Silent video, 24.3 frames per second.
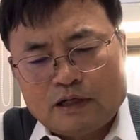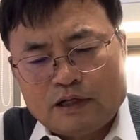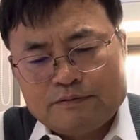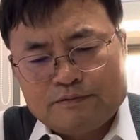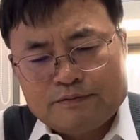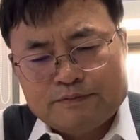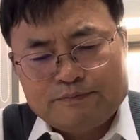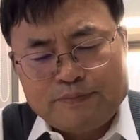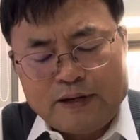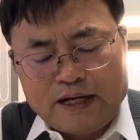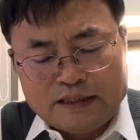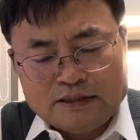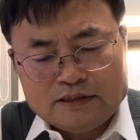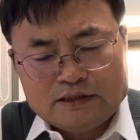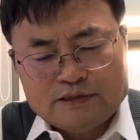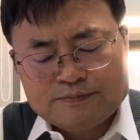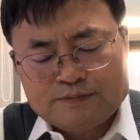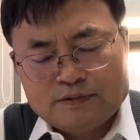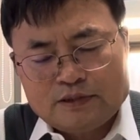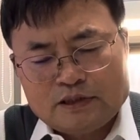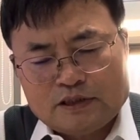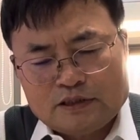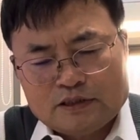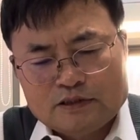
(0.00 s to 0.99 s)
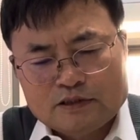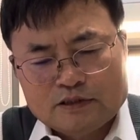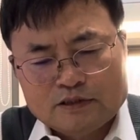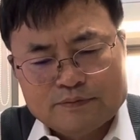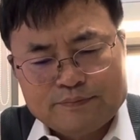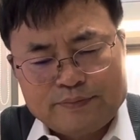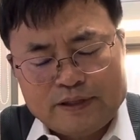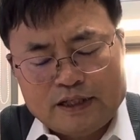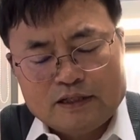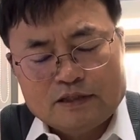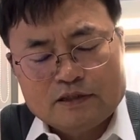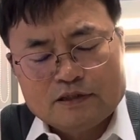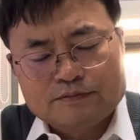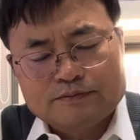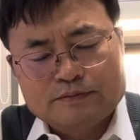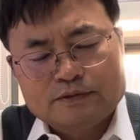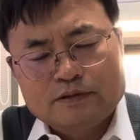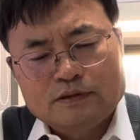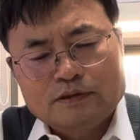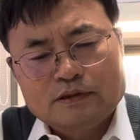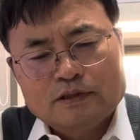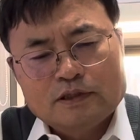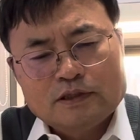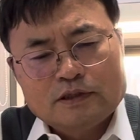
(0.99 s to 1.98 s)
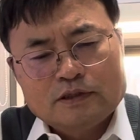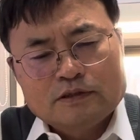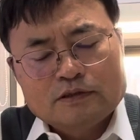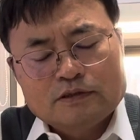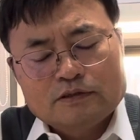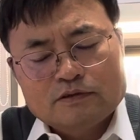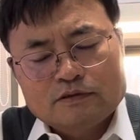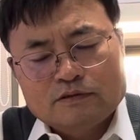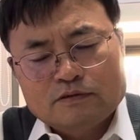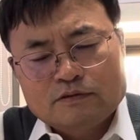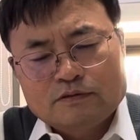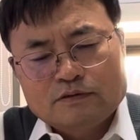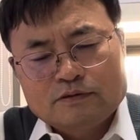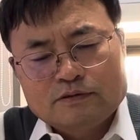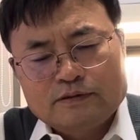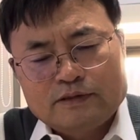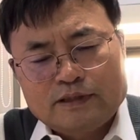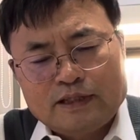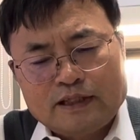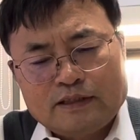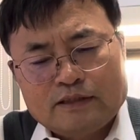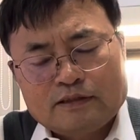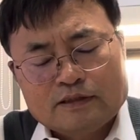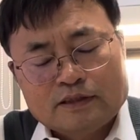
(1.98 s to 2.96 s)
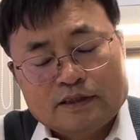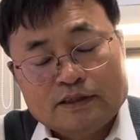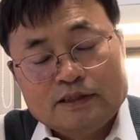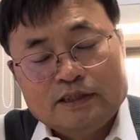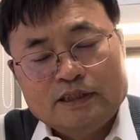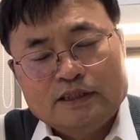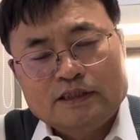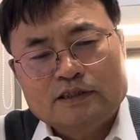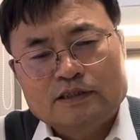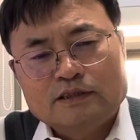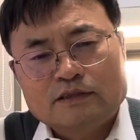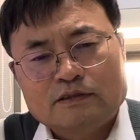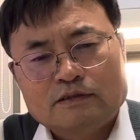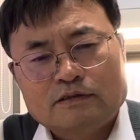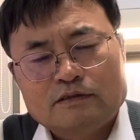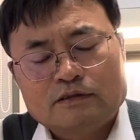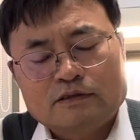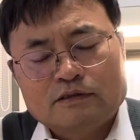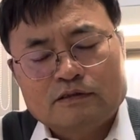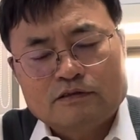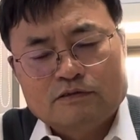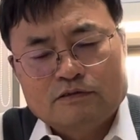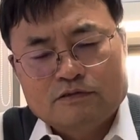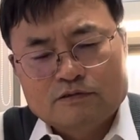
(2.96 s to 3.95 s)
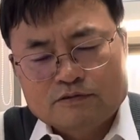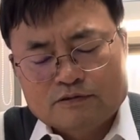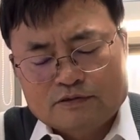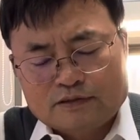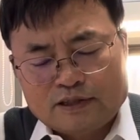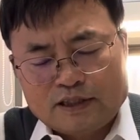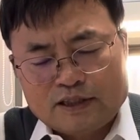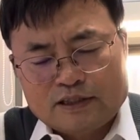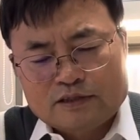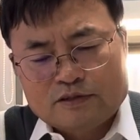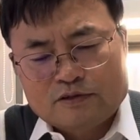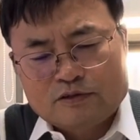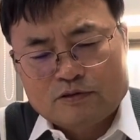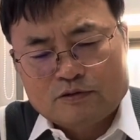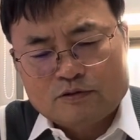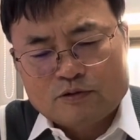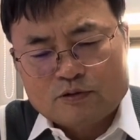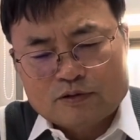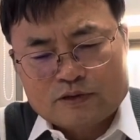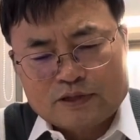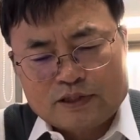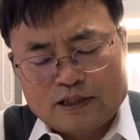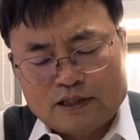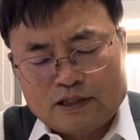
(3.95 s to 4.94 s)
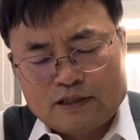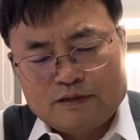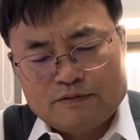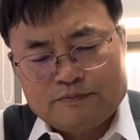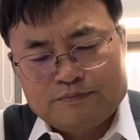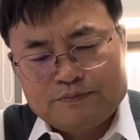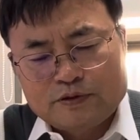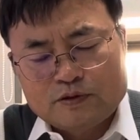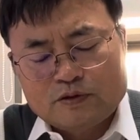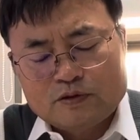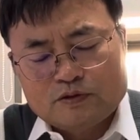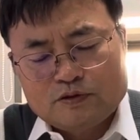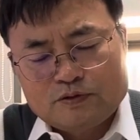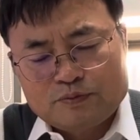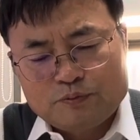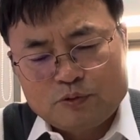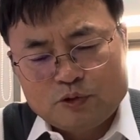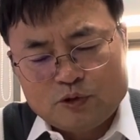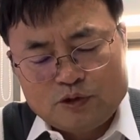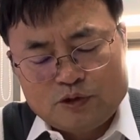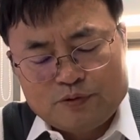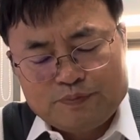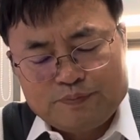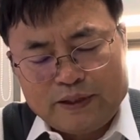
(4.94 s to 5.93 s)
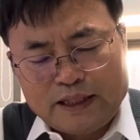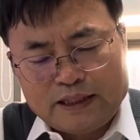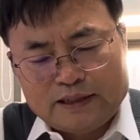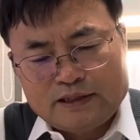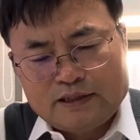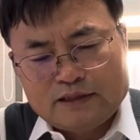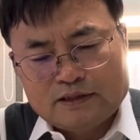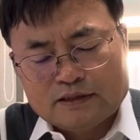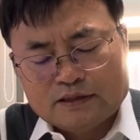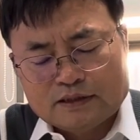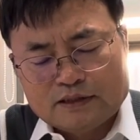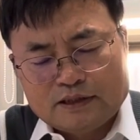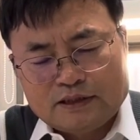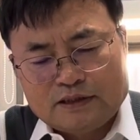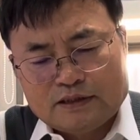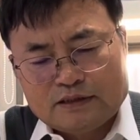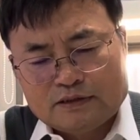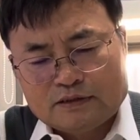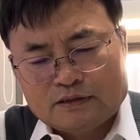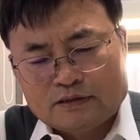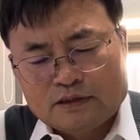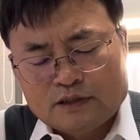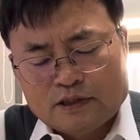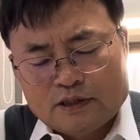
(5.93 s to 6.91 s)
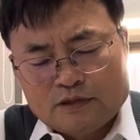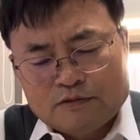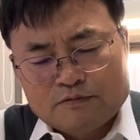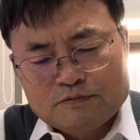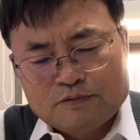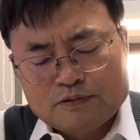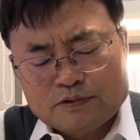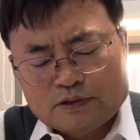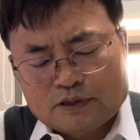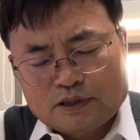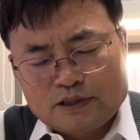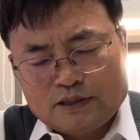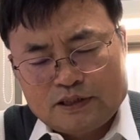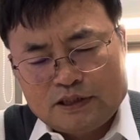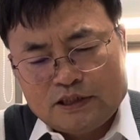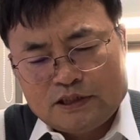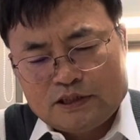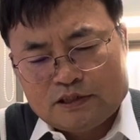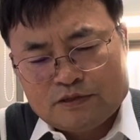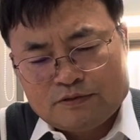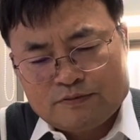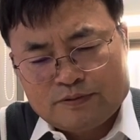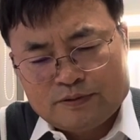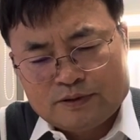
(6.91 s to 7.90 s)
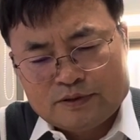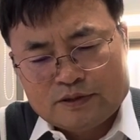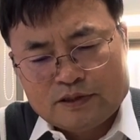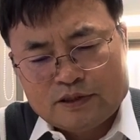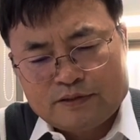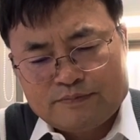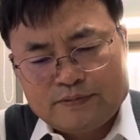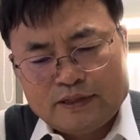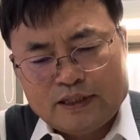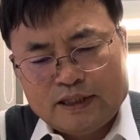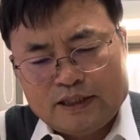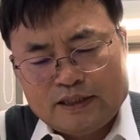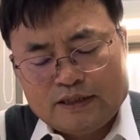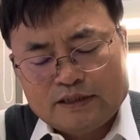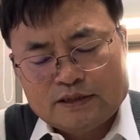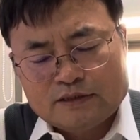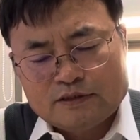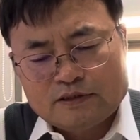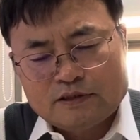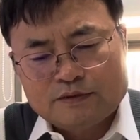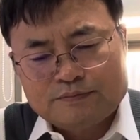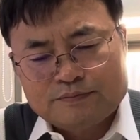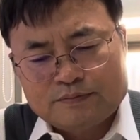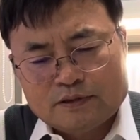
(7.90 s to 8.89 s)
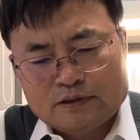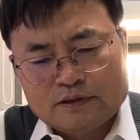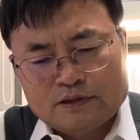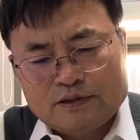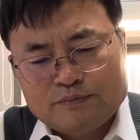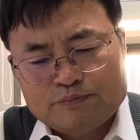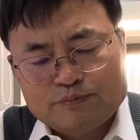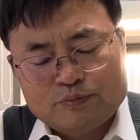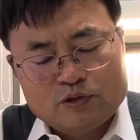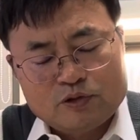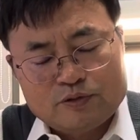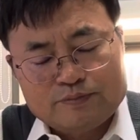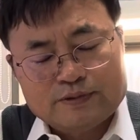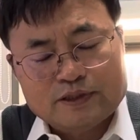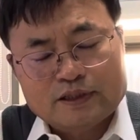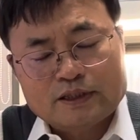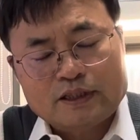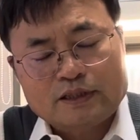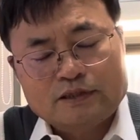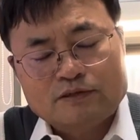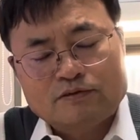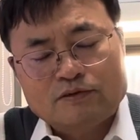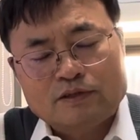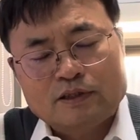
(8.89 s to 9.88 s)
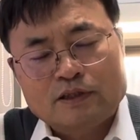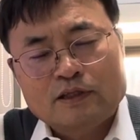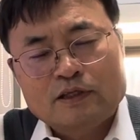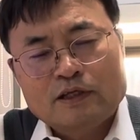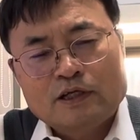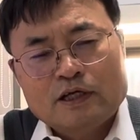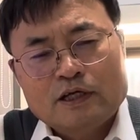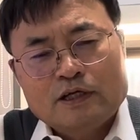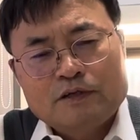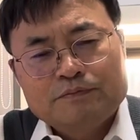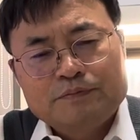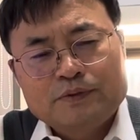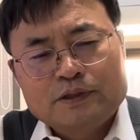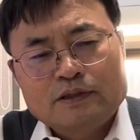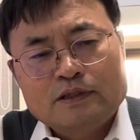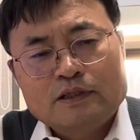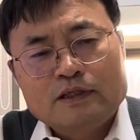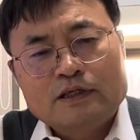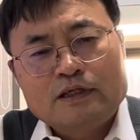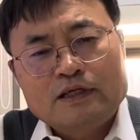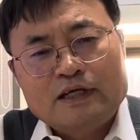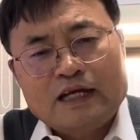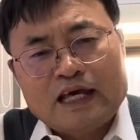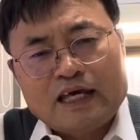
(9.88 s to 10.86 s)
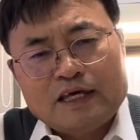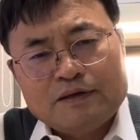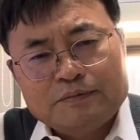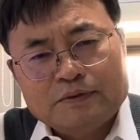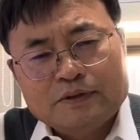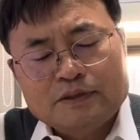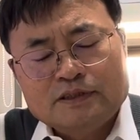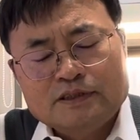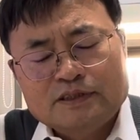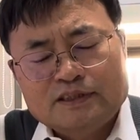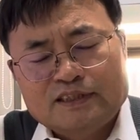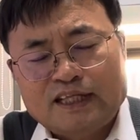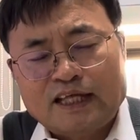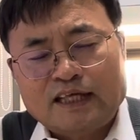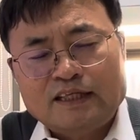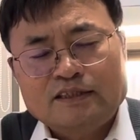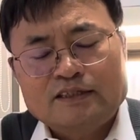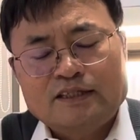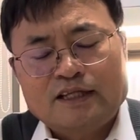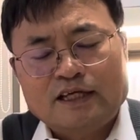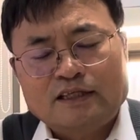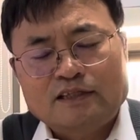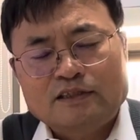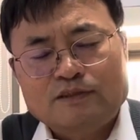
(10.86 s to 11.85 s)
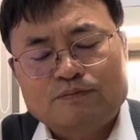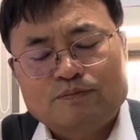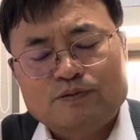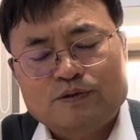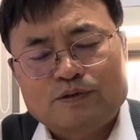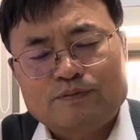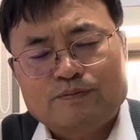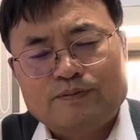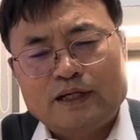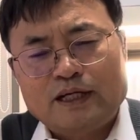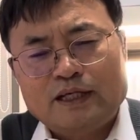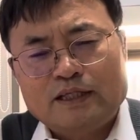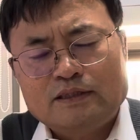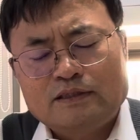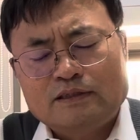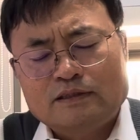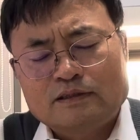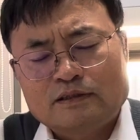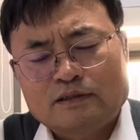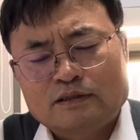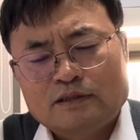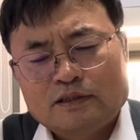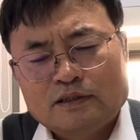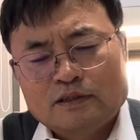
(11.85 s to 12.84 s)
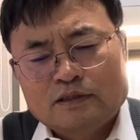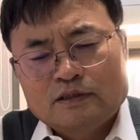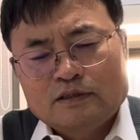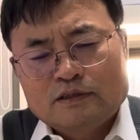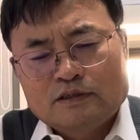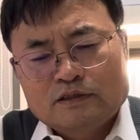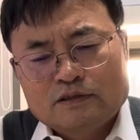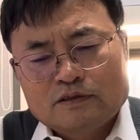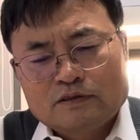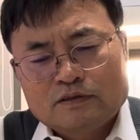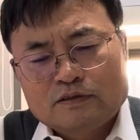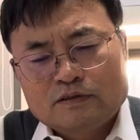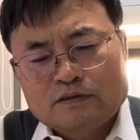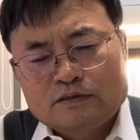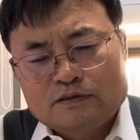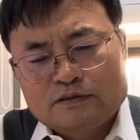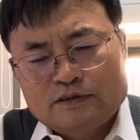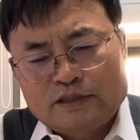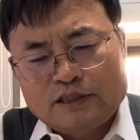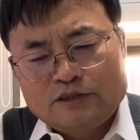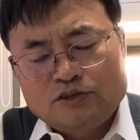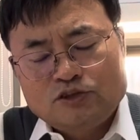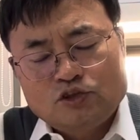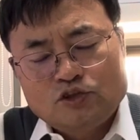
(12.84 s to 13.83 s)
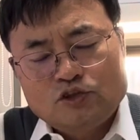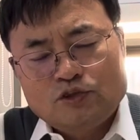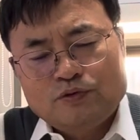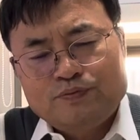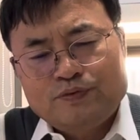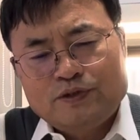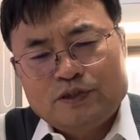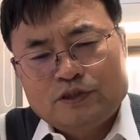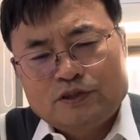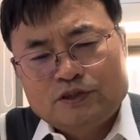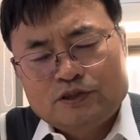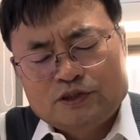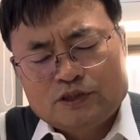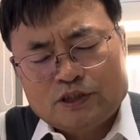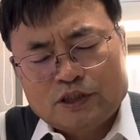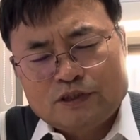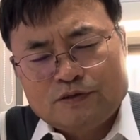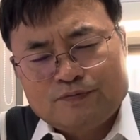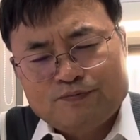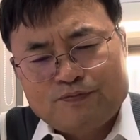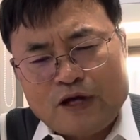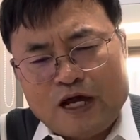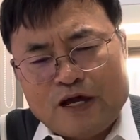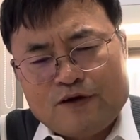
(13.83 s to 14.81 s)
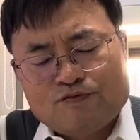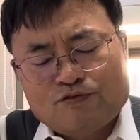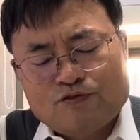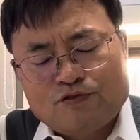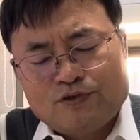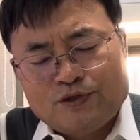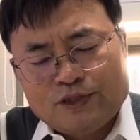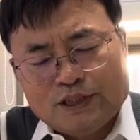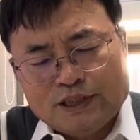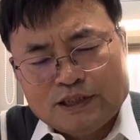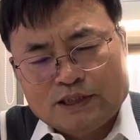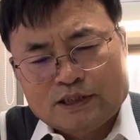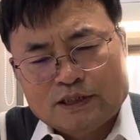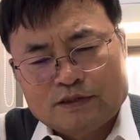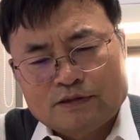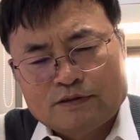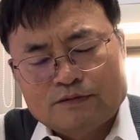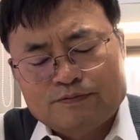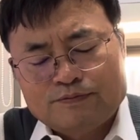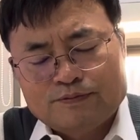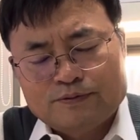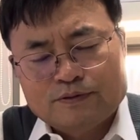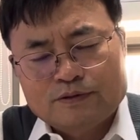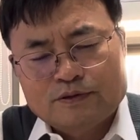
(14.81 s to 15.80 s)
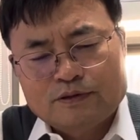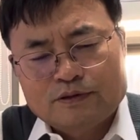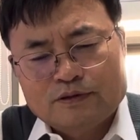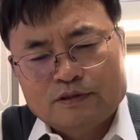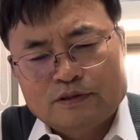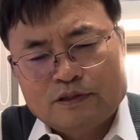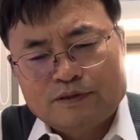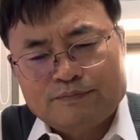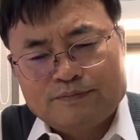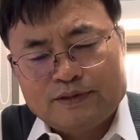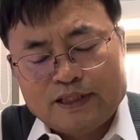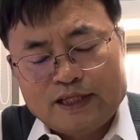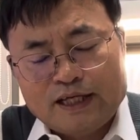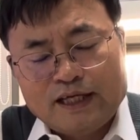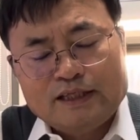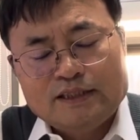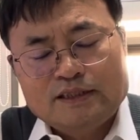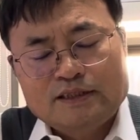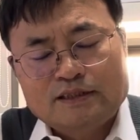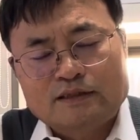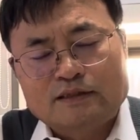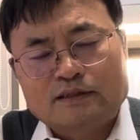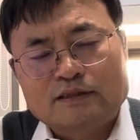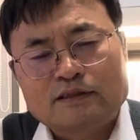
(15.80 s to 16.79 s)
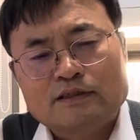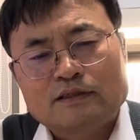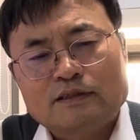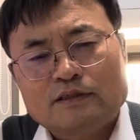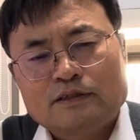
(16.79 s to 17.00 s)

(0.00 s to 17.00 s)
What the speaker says: possible, is available. So this condition looks like okay because both parties agreed for condition for termination of the employment contract. But Labor Standard Act provide there should be just 5 reasons for termination.